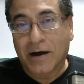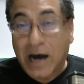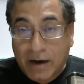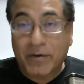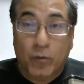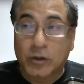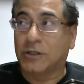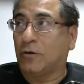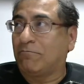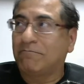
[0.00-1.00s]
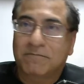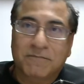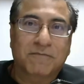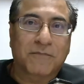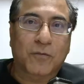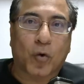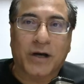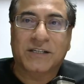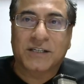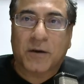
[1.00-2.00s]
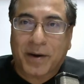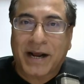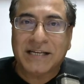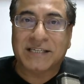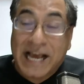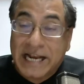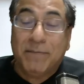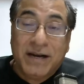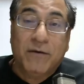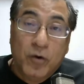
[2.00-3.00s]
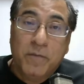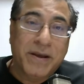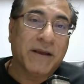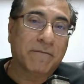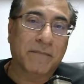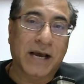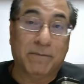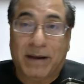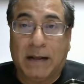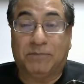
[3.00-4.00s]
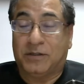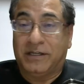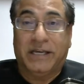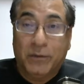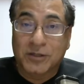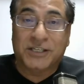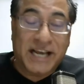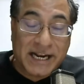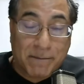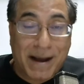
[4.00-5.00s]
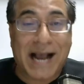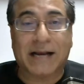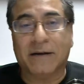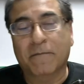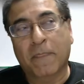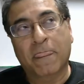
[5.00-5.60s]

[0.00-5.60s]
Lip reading: Harvey was quite surprised. Anybody would be. And perhaps he was taken aback.